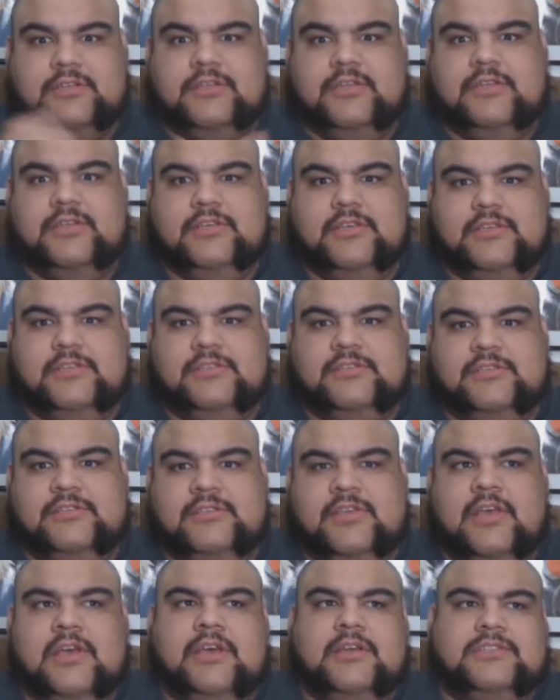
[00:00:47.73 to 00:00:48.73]
did
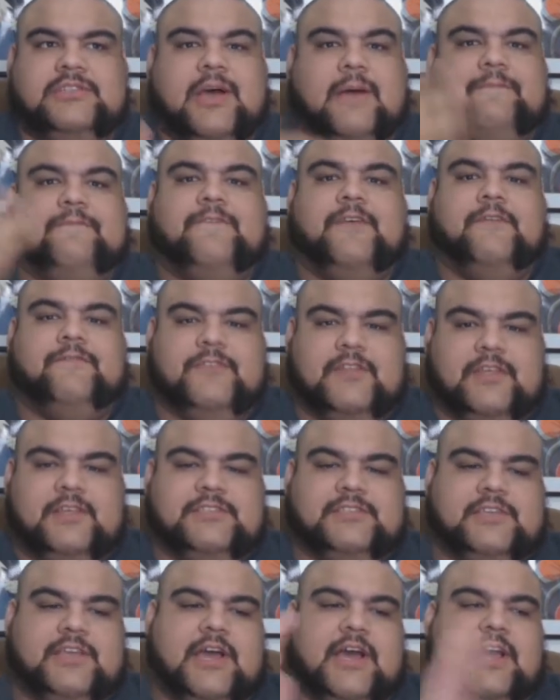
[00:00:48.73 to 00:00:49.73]
his top 50
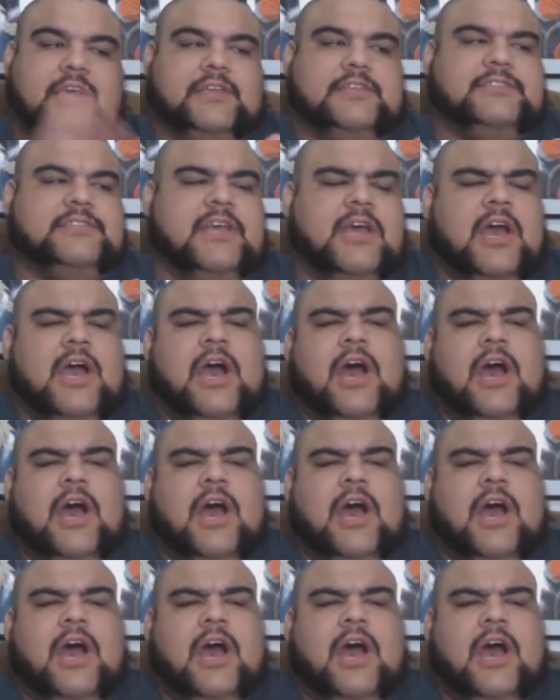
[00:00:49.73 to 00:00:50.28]
isekais.